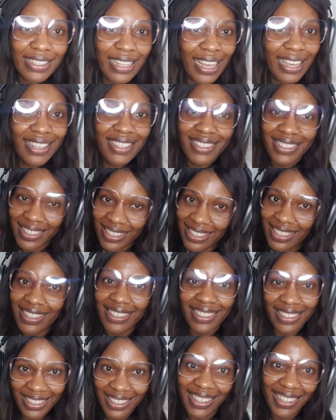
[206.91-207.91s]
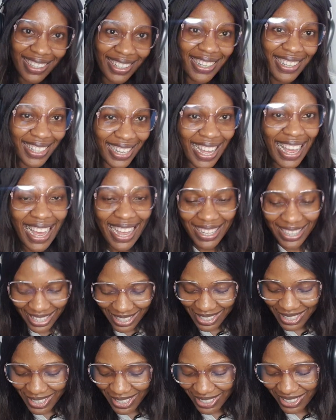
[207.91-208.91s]
Like, yeah, I need
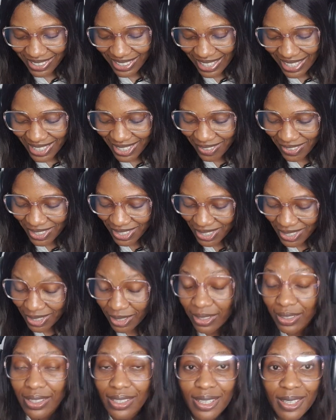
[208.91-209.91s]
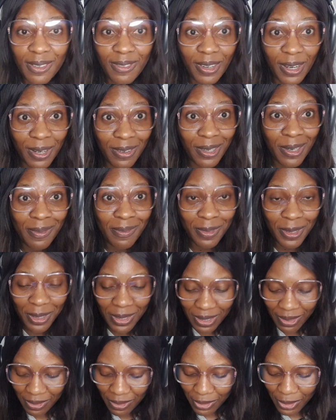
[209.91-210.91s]
to know the lyrics of this song. This is very, very
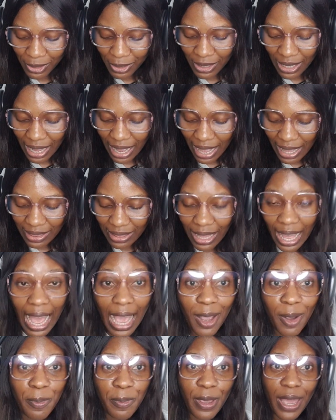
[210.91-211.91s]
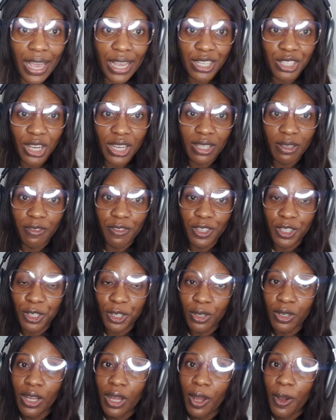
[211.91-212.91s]
beautiful, and I hope you're enjoying the
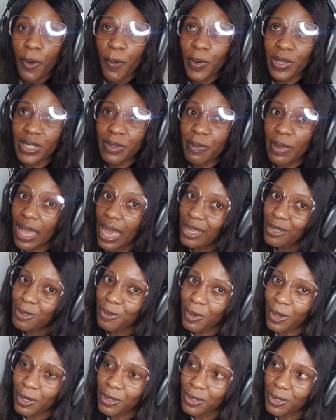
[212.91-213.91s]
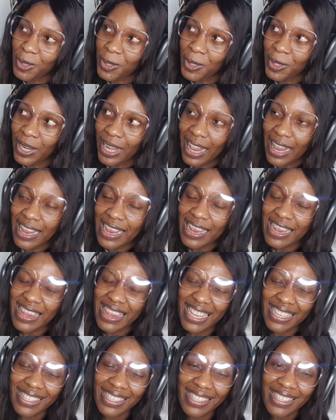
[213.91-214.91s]
video with me as well. So
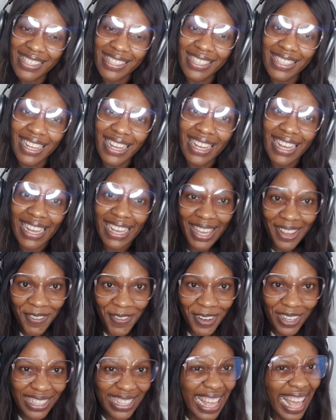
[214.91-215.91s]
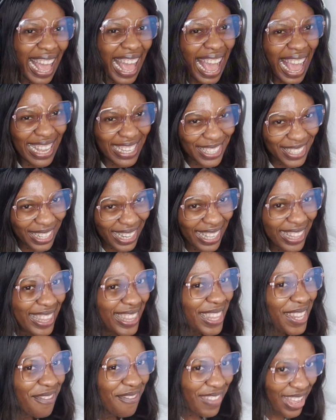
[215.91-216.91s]
let's keep on enjoying
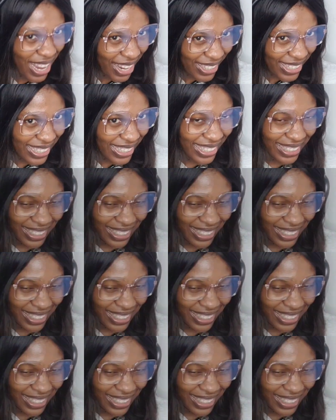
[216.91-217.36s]
the melody.